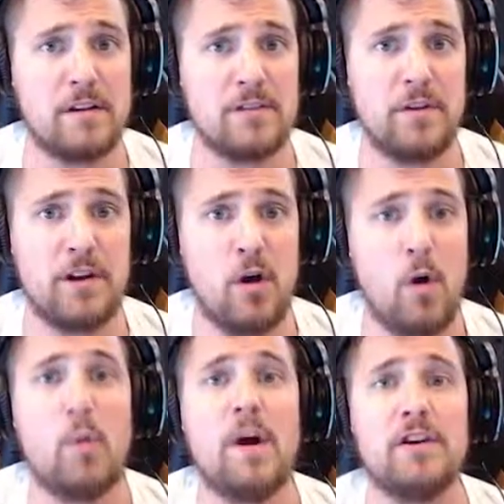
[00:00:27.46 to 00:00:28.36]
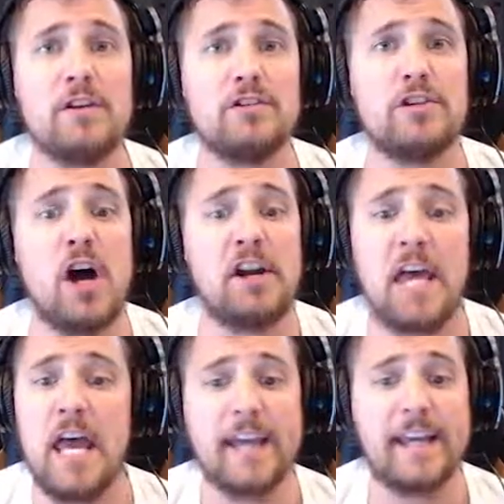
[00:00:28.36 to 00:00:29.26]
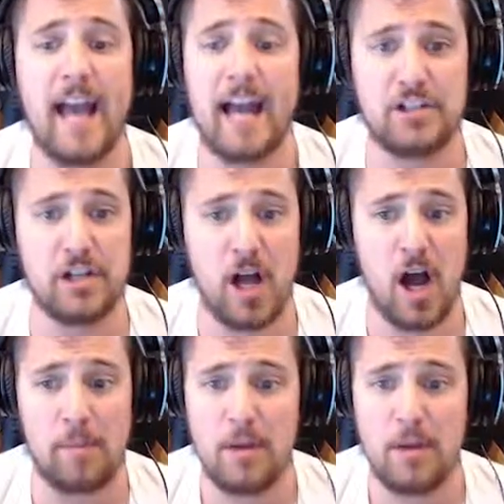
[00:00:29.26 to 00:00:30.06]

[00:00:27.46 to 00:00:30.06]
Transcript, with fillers: video when you're done catching up.